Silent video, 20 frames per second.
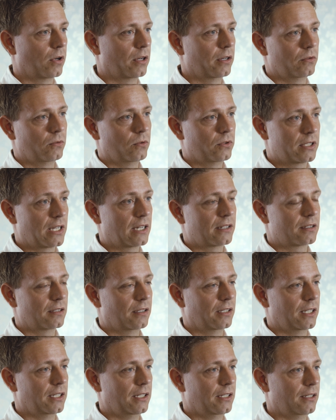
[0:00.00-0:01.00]
one who's
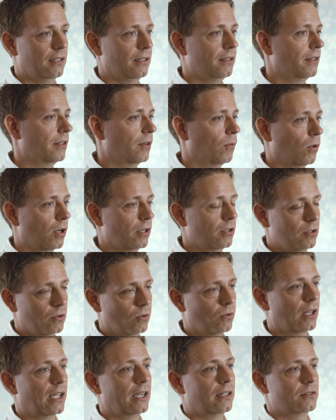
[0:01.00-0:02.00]
actually the one
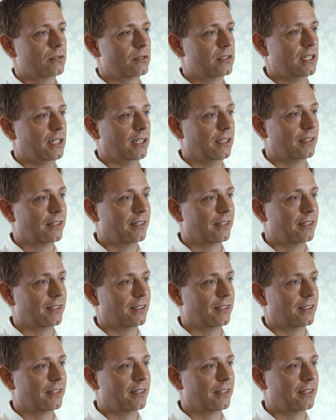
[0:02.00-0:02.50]
you would like to see.